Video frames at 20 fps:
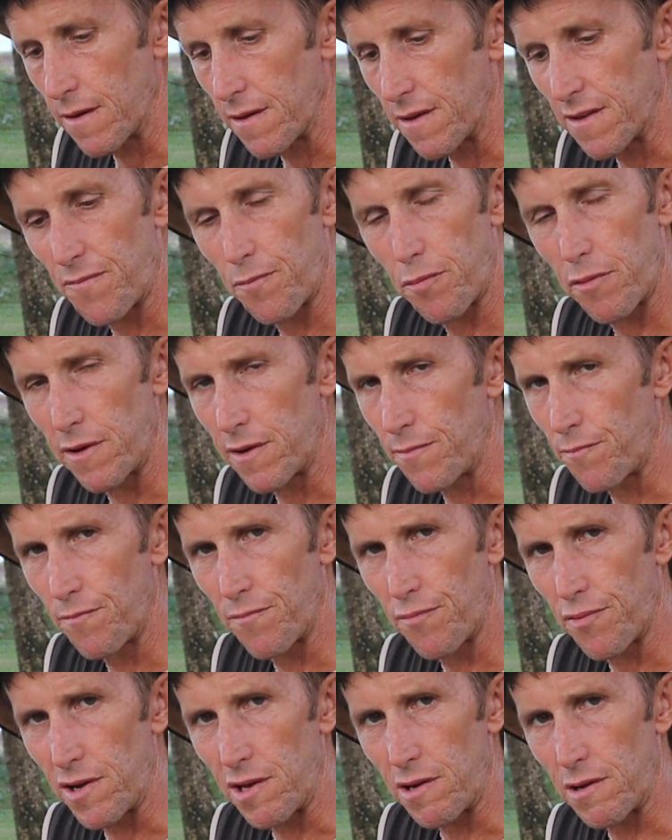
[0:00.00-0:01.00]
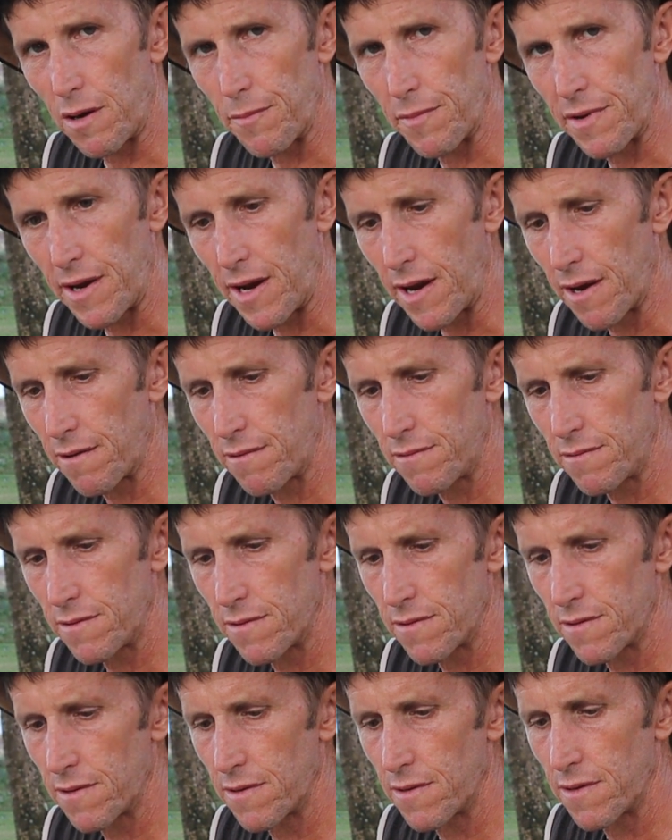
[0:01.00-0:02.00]
It's pretty common now.
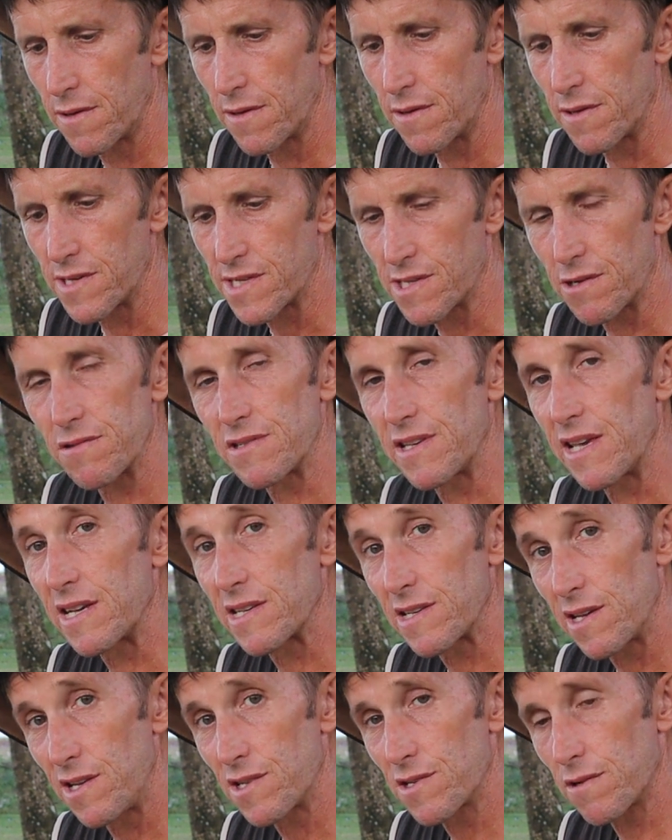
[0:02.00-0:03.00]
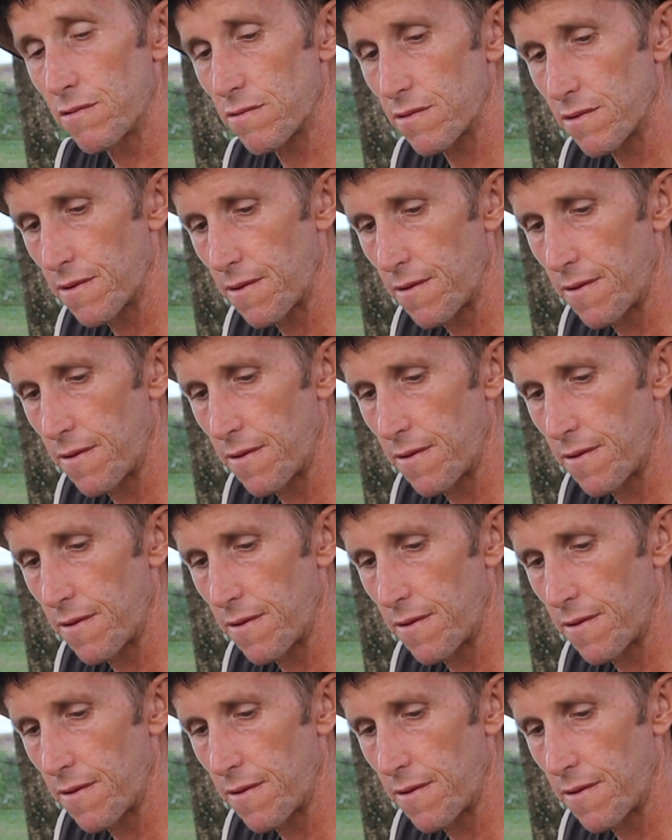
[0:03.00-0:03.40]
Celtic sea salt.